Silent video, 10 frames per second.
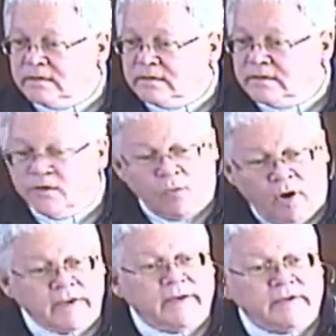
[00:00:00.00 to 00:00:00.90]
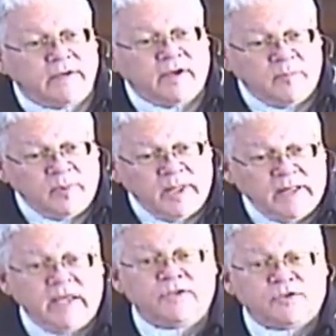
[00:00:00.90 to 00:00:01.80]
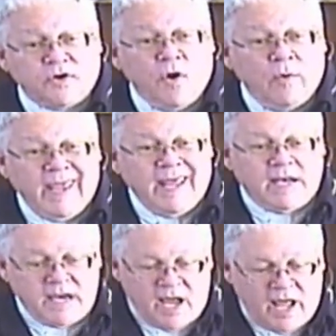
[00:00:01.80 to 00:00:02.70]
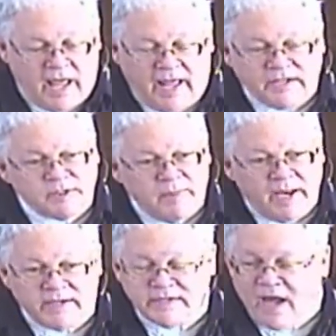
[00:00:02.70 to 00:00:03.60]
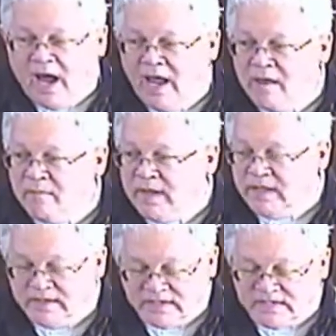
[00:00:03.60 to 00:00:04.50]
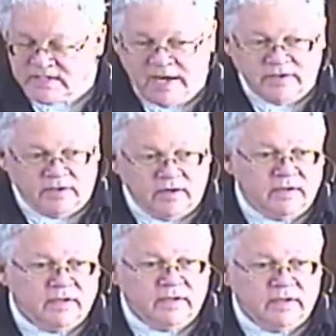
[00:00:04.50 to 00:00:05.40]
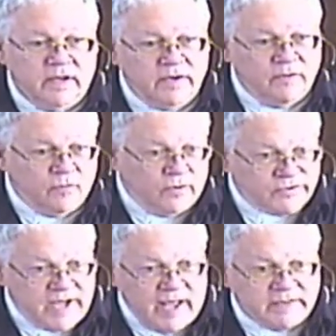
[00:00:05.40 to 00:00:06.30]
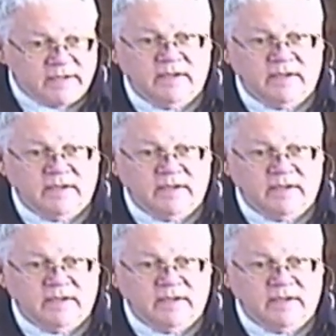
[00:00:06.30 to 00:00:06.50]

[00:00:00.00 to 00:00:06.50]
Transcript: To walk it completely is to go in and spend time in the center, in the rosette,